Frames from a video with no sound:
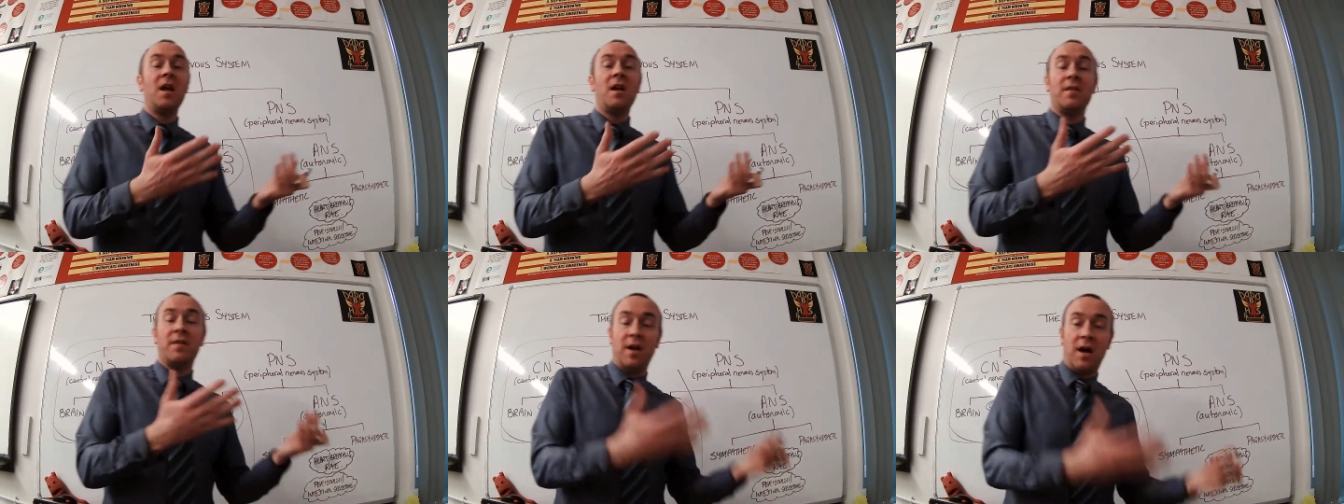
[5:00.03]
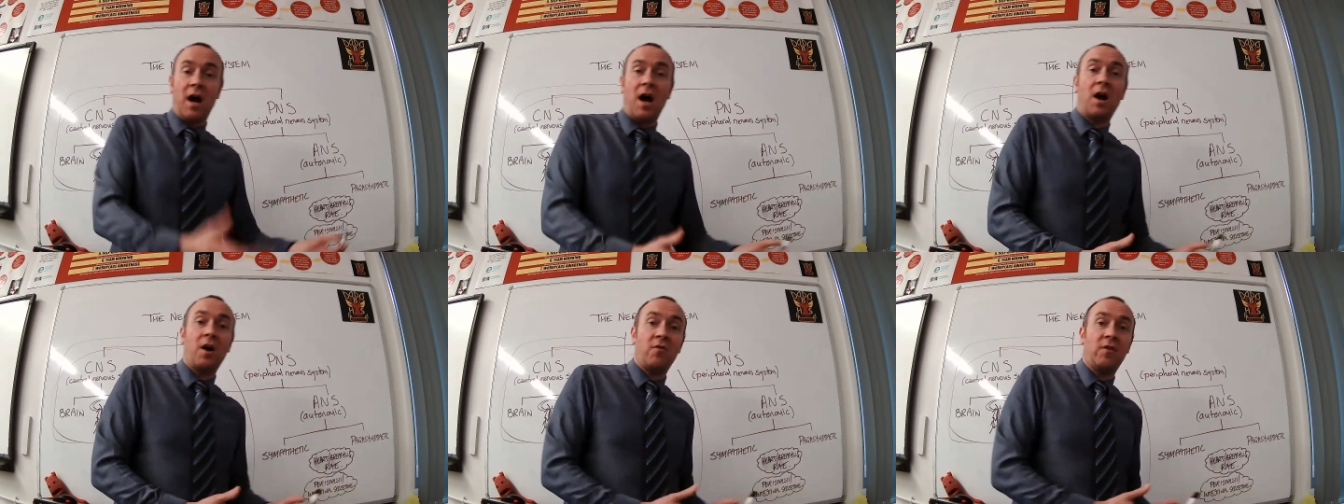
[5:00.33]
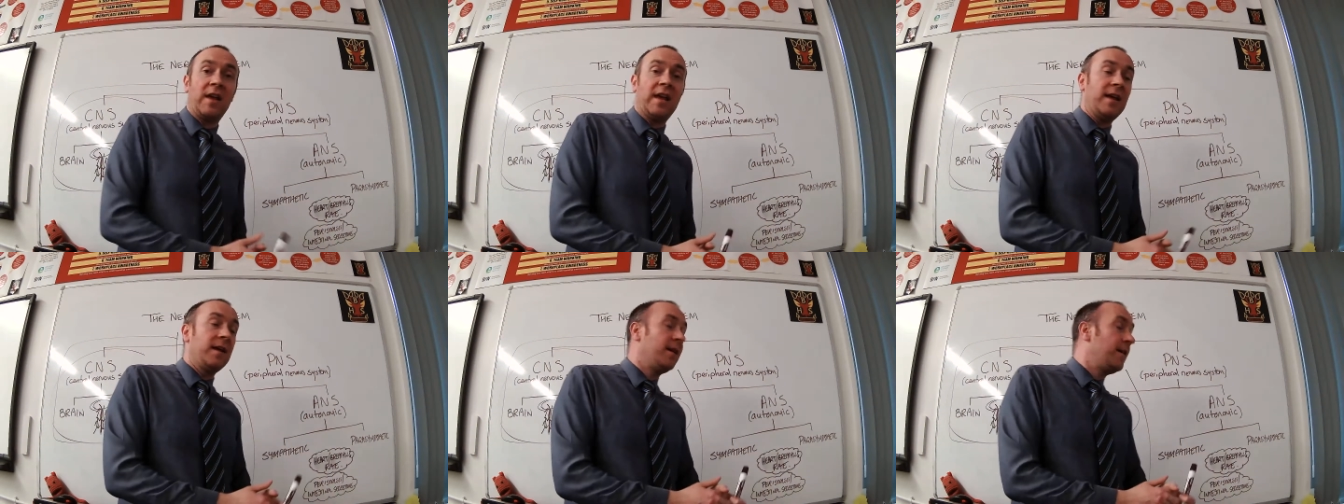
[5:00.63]
the heart
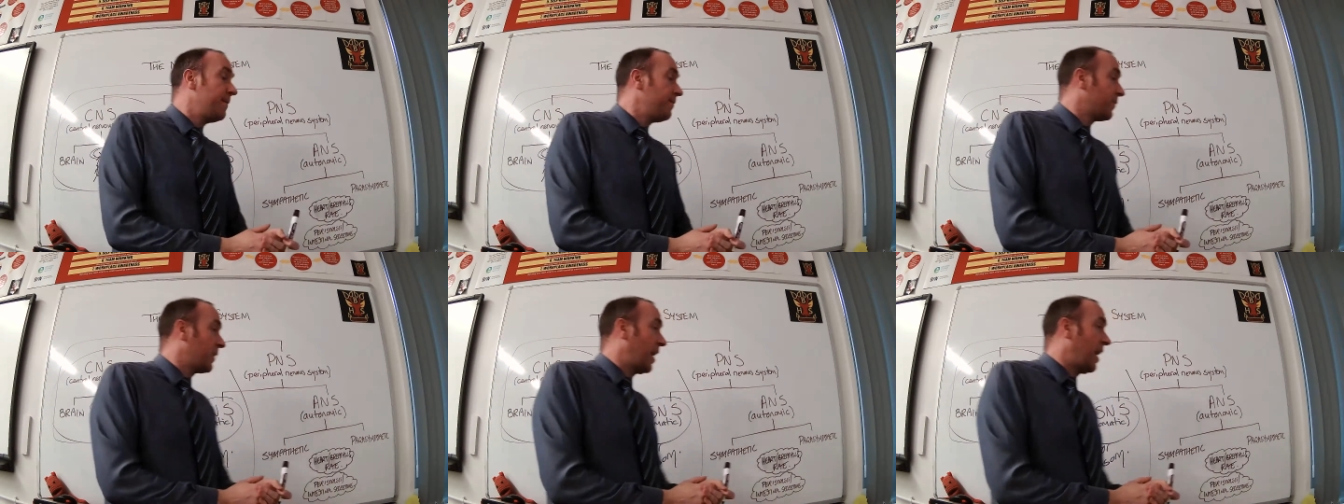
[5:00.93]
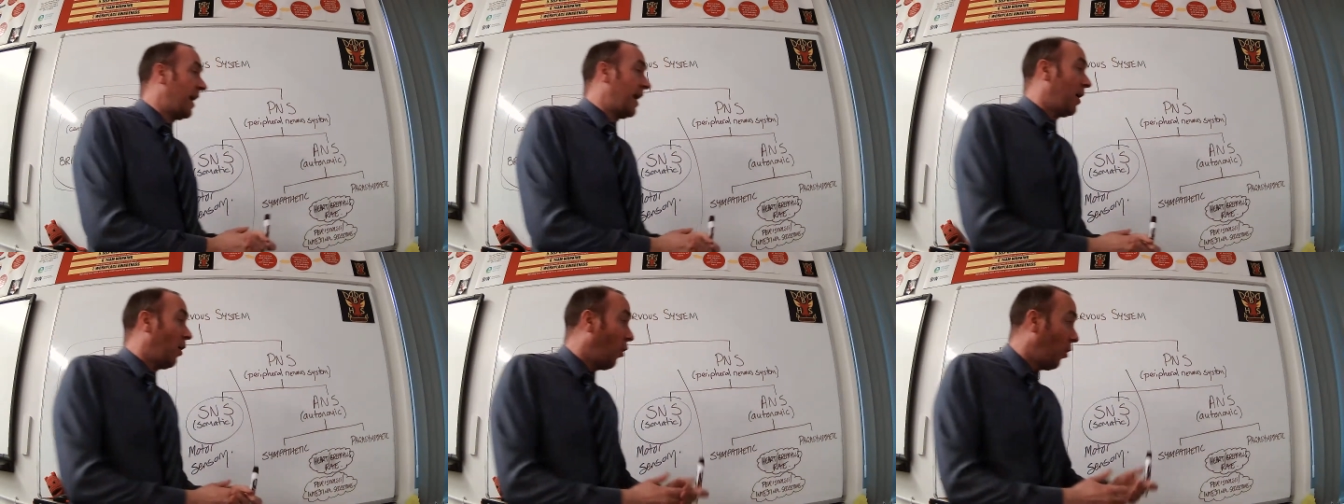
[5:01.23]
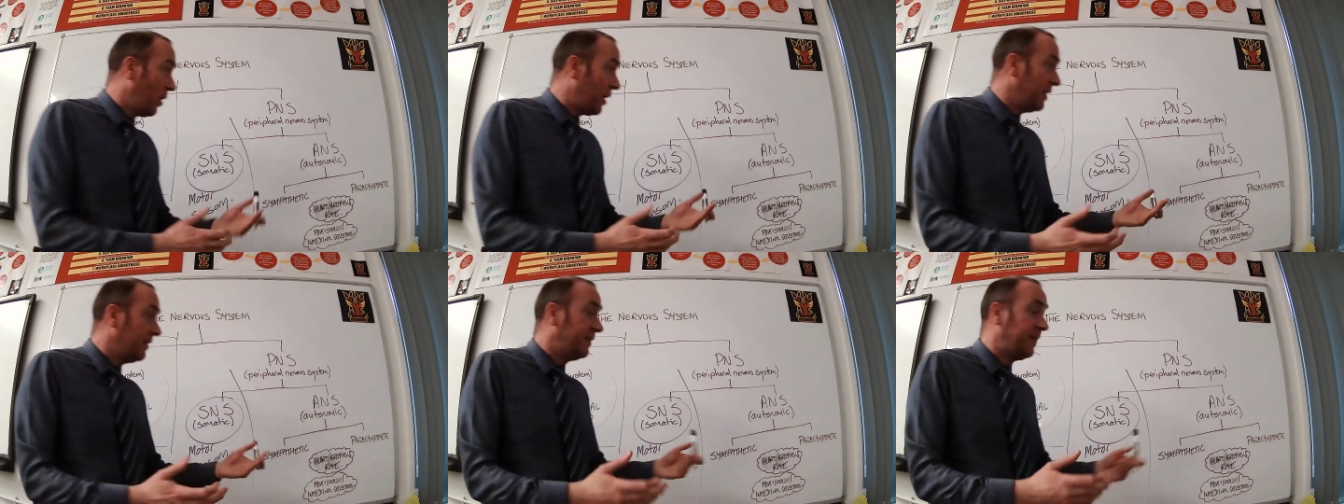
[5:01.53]
rate,
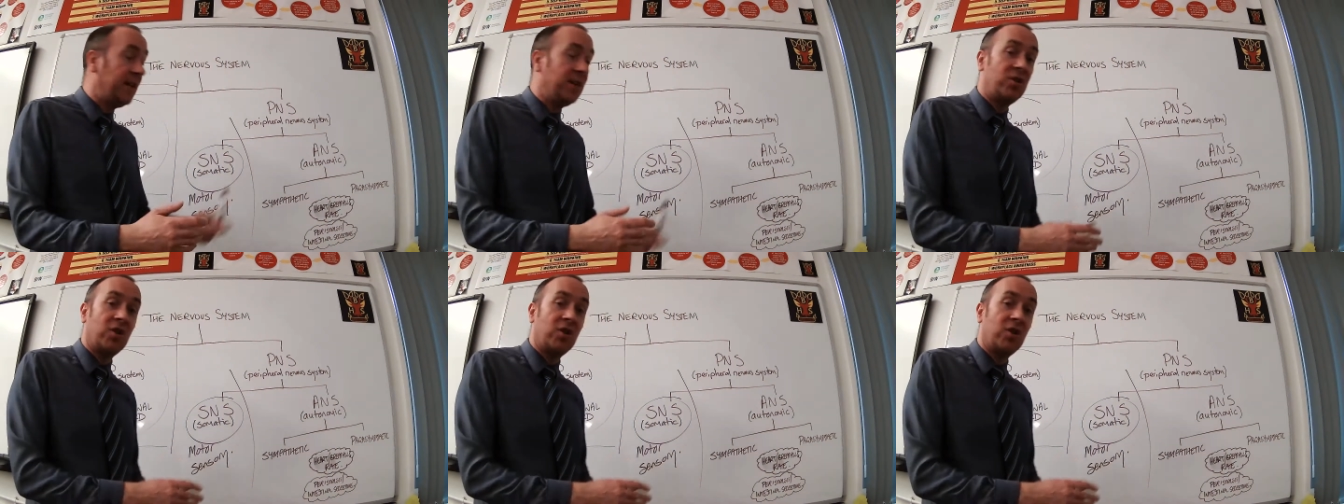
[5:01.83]
or indeed your